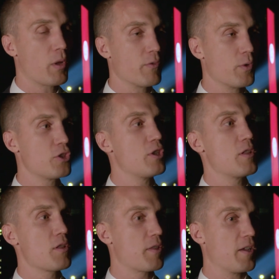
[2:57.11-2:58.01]
one of which
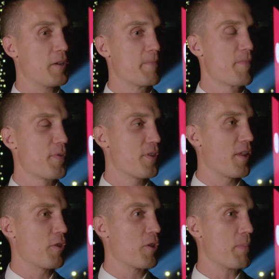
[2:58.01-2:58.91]
is the
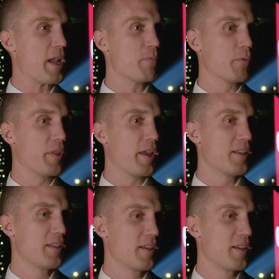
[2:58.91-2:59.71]
people that